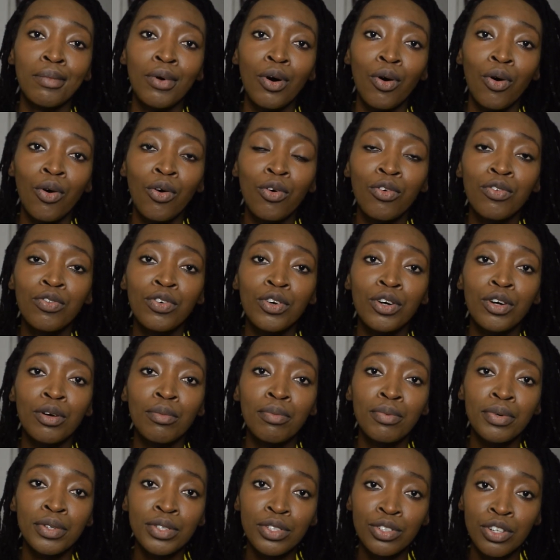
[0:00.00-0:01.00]
over
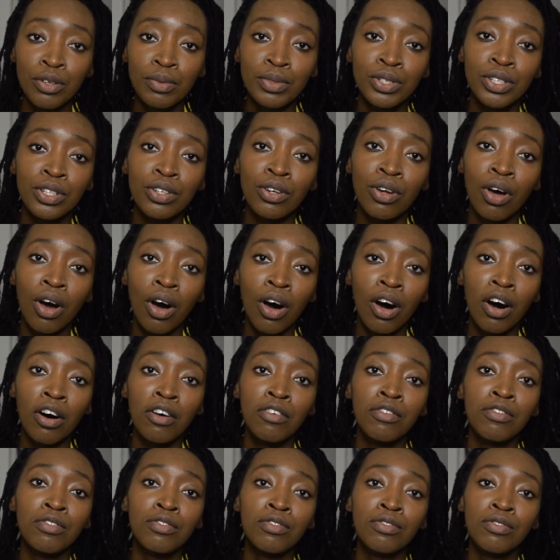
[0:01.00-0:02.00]
prescription
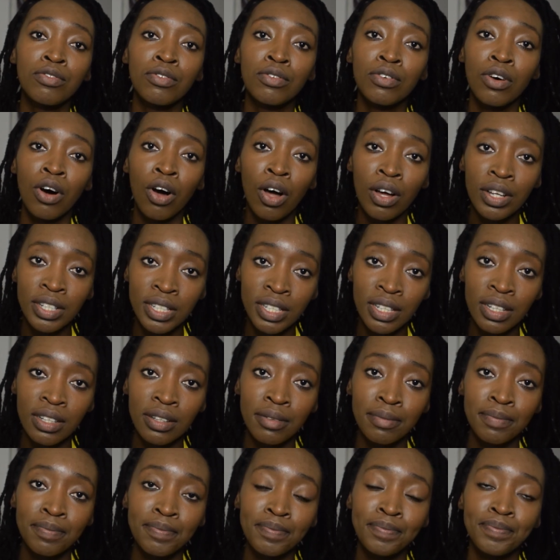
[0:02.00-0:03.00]
of Oxy.
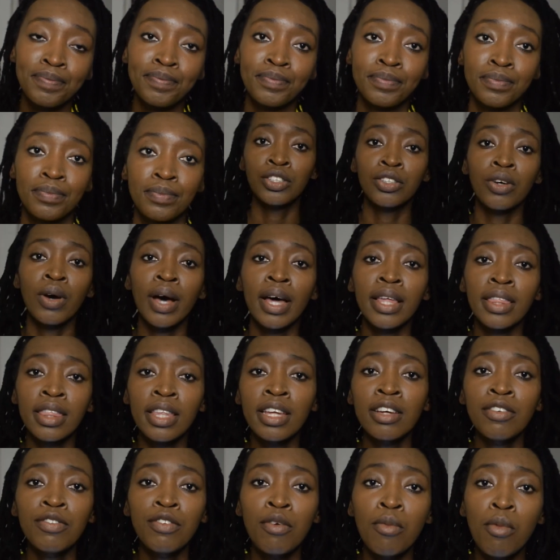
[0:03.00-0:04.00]
So I
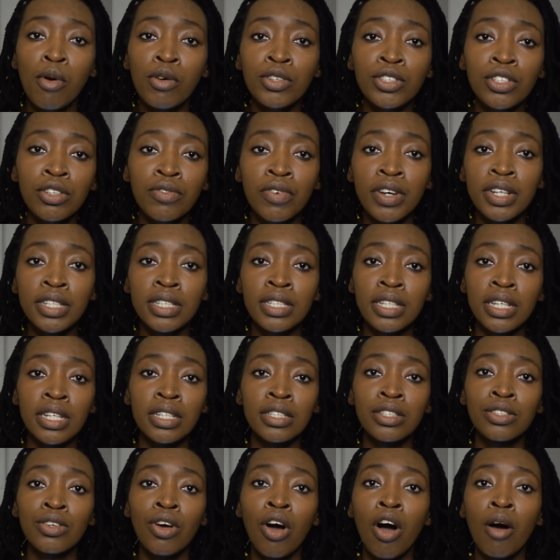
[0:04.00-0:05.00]
think for most of us,
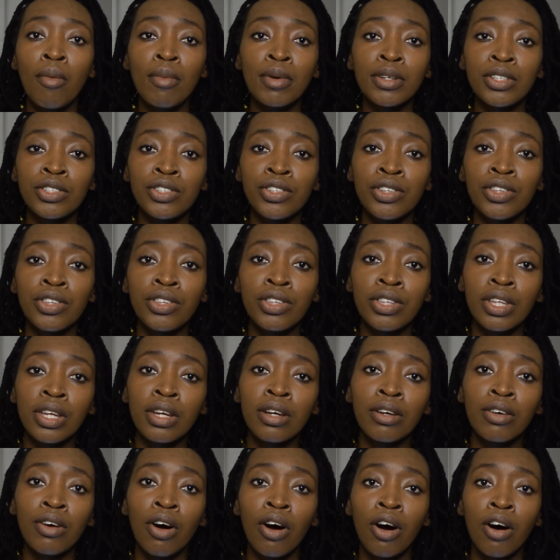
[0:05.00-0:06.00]
it's common to
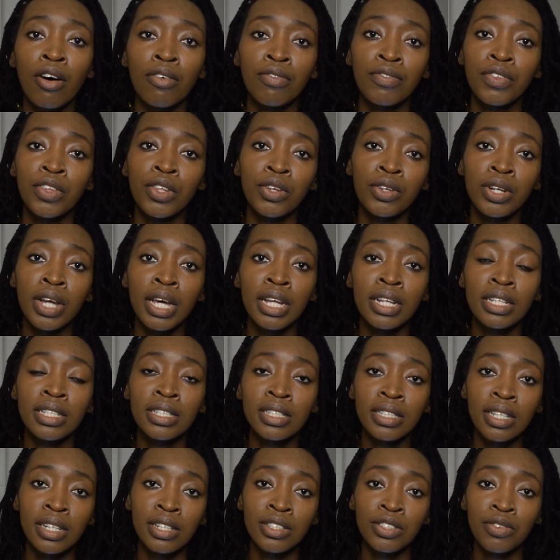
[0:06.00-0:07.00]
think of the United
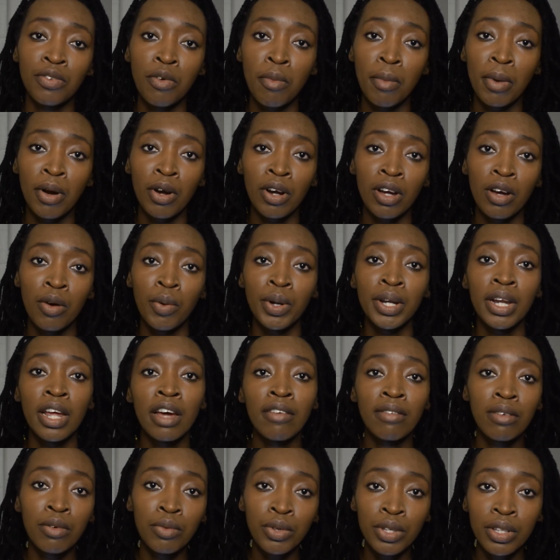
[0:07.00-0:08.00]
States of America
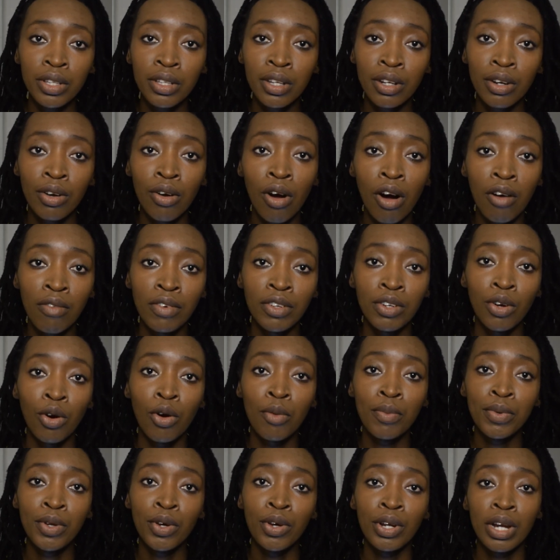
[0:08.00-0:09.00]
whenever we hear of an
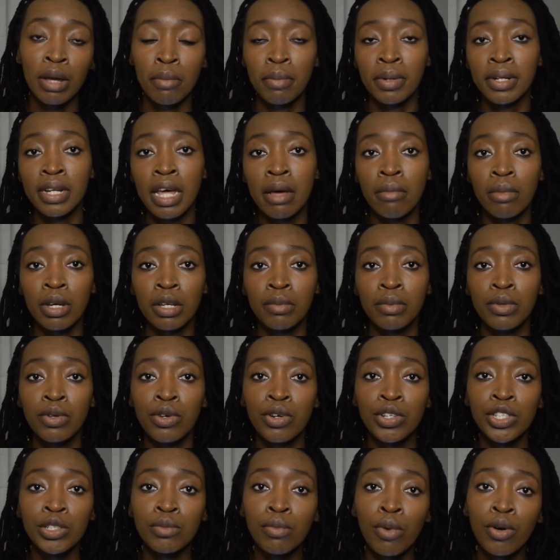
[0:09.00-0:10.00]
opioid epidemic,
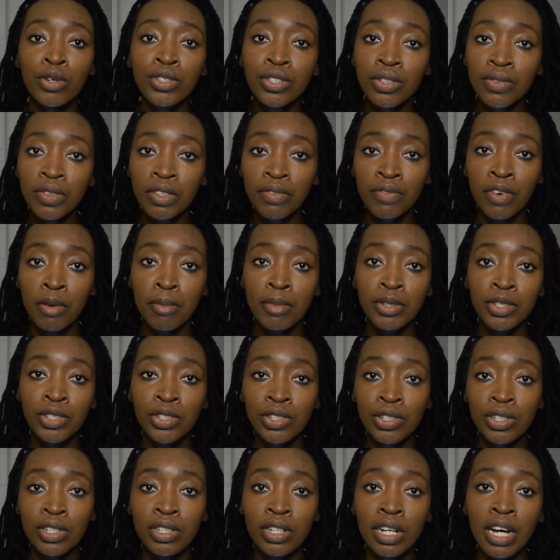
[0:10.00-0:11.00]
because most of the
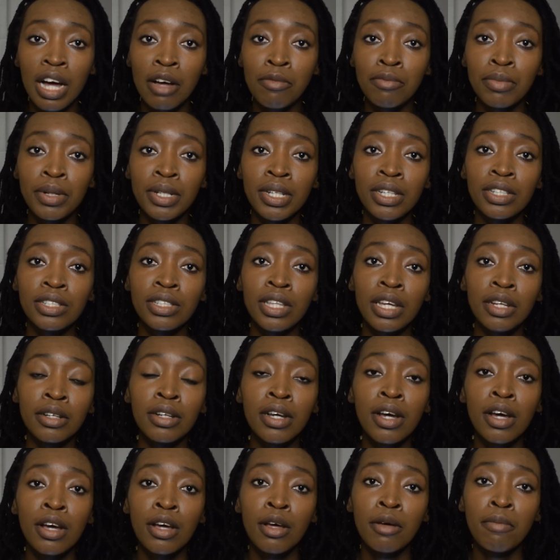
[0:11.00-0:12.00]
pharmaceutical companies that
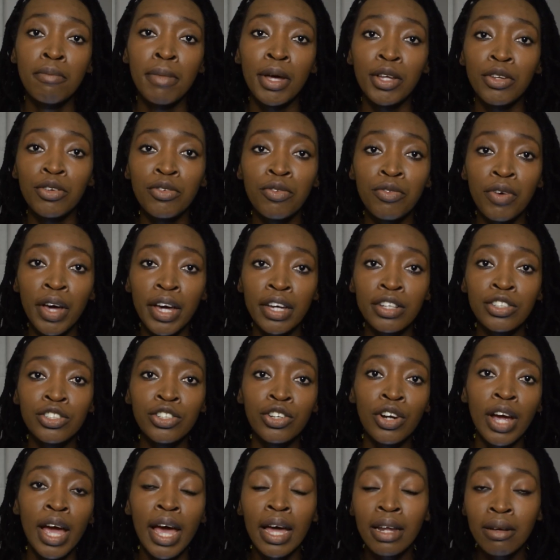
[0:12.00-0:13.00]

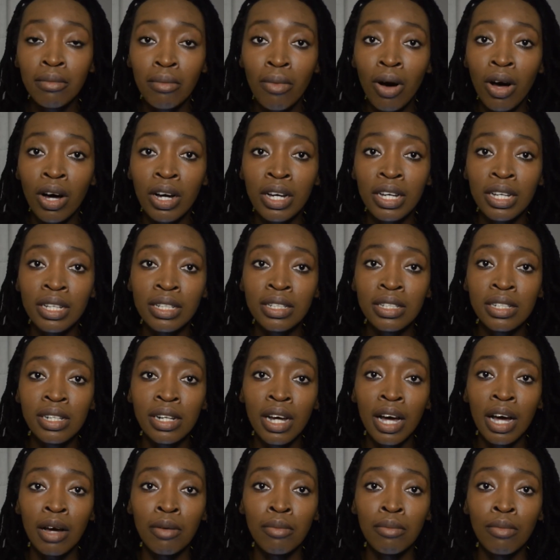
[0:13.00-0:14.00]
manufacture and market
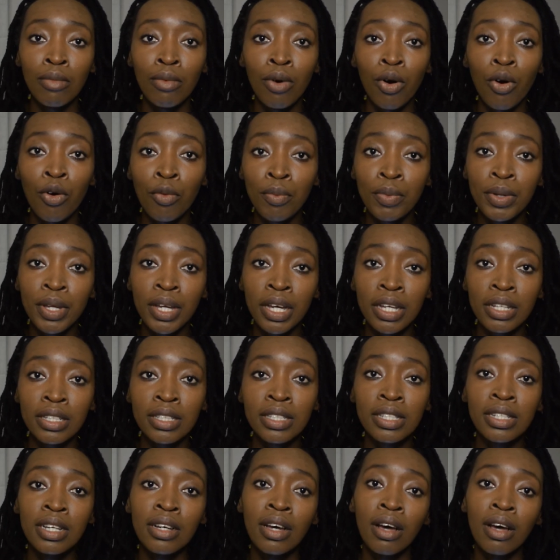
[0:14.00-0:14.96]
opiates